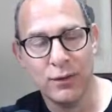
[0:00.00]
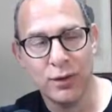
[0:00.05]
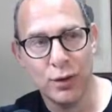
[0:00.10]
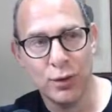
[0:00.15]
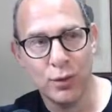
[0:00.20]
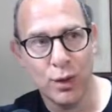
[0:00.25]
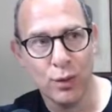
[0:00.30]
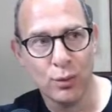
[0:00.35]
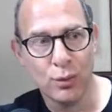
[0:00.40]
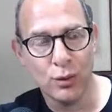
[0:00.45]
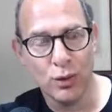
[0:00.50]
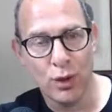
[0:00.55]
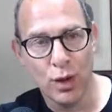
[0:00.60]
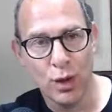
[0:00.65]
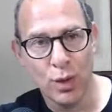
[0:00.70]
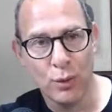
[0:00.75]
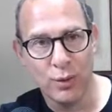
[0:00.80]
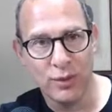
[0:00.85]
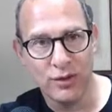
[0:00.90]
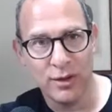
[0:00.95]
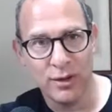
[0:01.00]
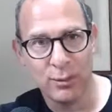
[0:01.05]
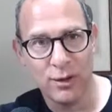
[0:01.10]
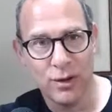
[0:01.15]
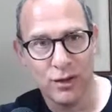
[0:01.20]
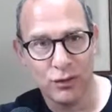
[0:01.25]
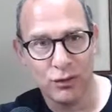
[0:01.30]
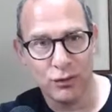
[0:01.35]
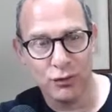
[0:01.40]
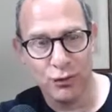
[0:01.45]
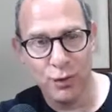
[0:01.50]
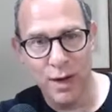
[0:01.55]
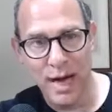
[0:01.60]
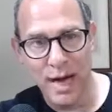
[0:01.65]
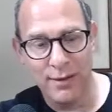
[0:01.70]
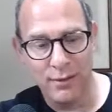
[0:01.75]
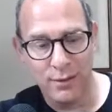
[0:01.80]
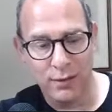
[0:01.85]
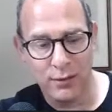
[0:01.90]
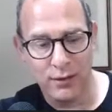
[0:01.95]
don't know what somebody's
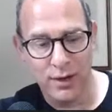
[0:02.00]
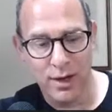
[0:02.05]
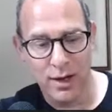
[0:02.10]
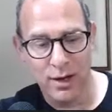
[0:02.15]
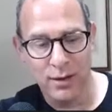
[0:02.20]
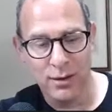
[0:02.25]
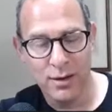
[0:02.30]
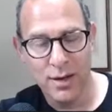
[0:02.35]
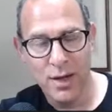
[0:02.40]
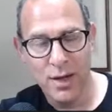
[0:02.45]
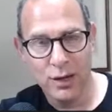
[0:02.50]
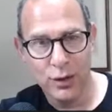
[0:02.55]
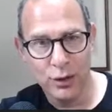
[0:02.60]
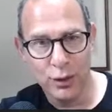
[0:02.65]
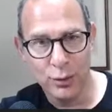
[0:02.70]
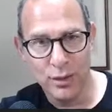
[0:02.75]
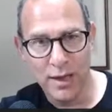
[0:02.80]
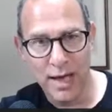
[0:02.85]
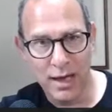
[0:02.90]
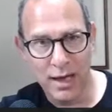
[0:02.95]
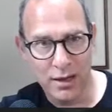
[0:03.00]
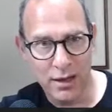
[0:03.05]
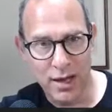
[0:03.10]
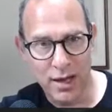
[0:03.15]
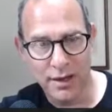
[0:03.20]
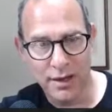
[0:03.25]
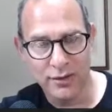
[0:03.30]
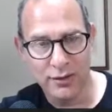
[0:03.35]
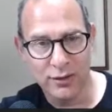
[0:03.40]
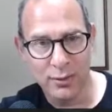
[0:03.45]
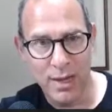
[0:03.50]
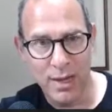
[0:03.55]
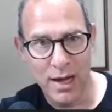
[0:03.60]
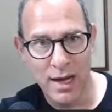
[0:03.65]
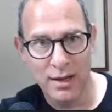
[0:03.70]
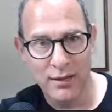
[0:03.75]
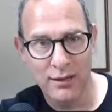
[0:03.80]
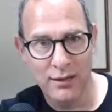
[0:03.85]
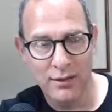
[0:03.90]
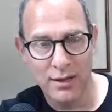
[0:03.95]
drivers are, you can't
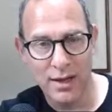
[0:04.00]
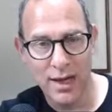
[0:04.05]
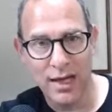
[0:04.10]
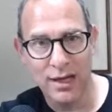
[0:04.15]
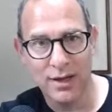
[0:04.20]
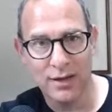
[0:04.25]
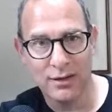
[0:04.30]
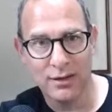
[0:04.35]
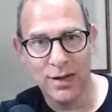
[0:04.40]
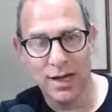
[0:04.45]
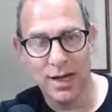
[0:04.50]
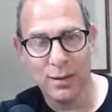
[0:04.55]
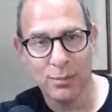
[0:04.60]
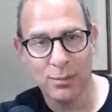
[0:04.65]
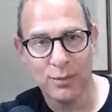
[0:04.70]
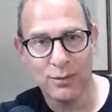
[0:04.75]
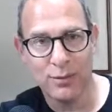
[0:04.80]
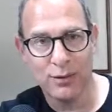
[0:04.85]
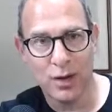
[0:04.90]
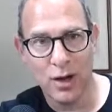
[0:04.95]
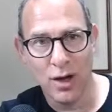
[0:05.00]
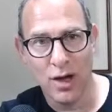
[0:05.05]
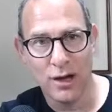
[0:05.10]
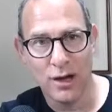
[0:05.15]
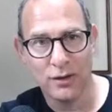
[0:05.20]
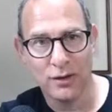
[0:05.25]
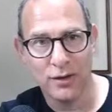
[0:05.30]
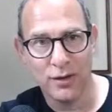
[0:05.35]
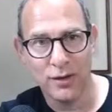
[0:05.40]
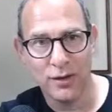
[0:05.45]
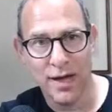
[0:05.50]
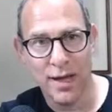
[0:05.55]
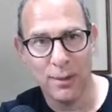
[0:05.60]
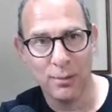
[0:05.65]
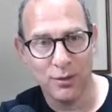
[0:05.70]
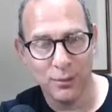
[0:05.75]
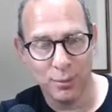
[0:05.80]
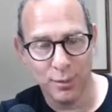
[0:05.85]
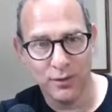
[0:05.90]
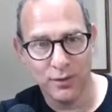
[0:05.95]
customize any type of talk to them
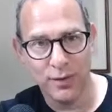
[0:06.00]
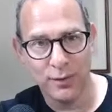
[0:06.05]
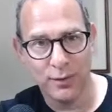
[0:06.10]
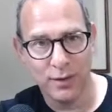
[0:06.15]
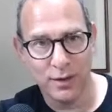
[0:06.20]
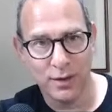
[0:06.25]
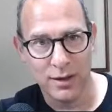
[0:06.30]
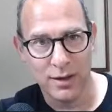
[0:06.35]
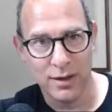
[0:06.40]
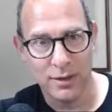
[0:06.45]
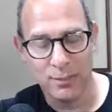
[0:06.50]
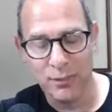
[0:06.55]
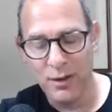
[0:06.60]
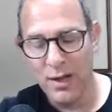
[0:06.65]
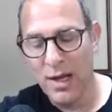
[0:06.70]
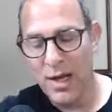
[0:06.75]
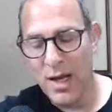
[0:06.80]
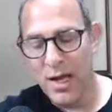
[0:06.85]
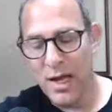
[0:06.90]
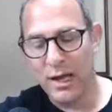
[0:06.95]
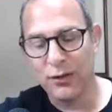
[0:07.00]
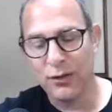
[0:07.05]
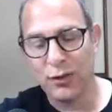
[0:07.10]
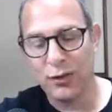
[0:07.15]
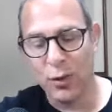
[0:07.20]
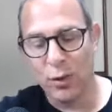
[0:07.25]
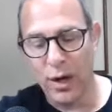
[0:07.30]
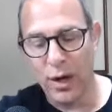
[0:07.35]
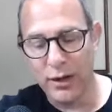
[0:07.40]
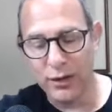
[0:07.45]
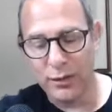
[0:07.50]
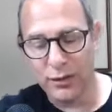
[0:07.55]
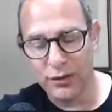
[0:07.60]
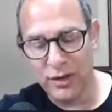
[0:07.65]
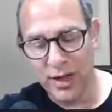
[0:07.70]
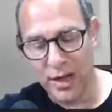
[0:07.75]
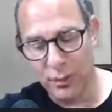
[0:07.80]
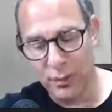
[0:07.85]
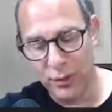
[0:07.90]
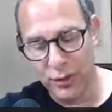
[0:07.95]
specifically. And so
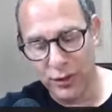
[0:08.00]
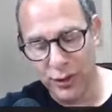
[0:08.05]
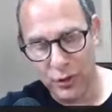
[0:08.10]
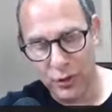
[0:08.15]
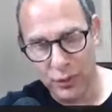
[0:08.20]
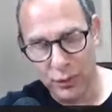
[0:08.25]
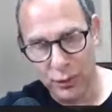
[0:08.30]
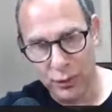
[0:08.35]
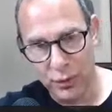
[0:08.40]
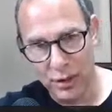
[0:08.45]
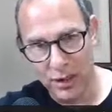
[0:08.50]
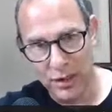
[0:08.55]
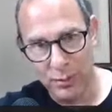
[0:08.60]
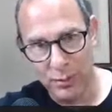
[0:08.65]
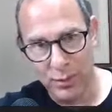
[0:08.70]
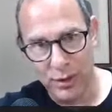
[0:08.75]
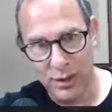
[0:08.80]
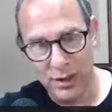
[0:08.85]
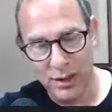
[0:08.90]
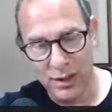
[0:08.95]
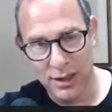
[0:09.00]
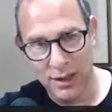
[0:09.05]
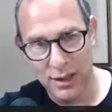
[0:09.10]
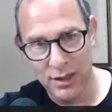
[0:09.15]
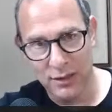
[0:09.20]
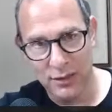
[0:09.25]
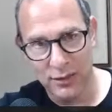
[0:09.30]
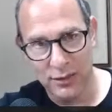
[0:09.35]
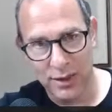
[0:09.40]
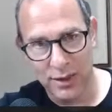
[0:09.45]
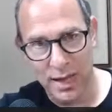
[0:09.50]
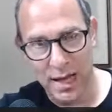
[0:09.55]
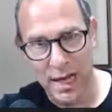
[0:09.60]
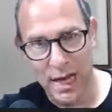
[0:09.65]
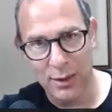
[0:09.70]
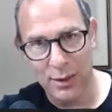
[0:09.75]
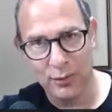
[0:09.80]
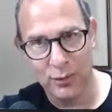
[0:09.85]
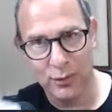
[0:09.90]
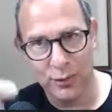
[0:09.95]
understanding what their unique ability is,
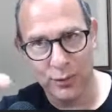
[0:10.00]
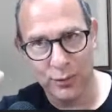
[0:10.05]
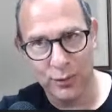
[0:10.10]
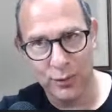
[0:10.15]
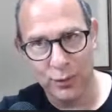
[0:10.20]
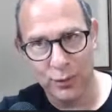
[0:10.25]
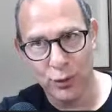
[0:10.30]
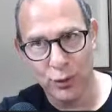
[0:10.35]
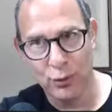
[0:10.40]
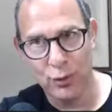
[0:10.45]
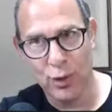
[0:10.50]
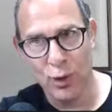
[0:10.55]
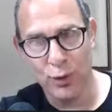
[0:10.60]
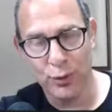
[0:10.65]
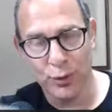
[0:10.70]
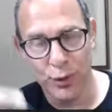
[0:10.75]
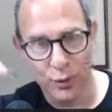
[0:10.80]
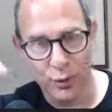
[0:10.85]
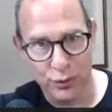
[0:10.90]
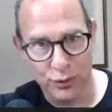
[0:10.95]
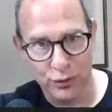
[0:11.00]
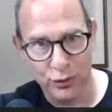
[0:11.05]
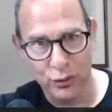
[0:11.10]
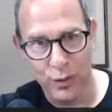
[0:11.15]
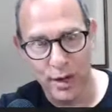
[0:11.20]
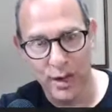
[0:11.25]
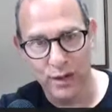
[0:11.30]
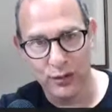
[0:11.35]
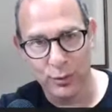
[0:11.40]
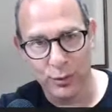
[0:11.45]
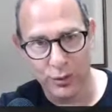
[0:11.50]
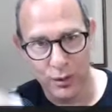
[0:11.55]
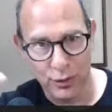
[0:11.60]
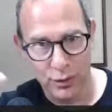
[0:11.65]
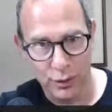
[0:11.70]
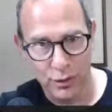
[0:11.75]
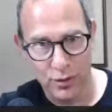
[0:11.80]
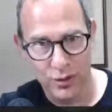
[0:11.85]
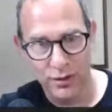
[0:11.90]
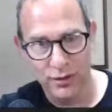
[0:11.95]
how to grow those strengths within the
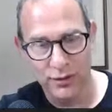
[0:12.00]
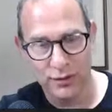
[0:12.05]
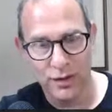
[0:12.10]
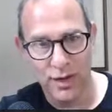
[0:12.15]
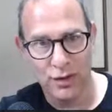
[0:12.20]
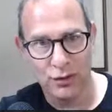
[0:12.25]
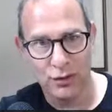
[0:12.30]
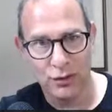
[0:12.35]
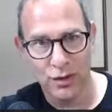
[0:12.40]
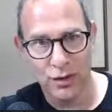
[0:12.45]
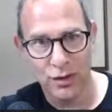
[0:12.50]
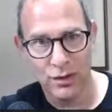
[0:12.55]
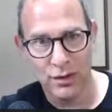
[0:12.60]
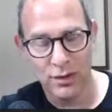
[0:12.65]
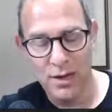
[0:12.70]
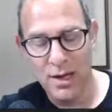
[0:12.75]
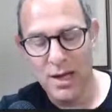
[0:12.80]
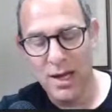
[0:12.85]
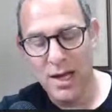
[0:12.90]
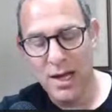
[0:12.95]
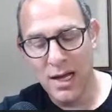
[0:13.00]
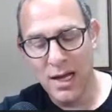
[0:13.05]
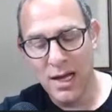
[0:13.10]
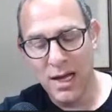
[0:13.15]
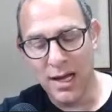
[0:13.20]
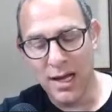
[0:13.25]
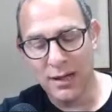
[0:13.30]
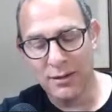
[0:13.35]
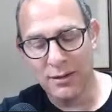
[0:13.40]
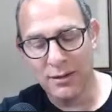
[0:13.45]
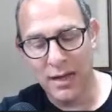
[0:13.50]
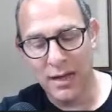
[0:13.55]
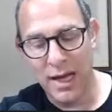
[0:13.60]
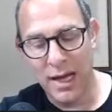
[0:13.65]
organization, and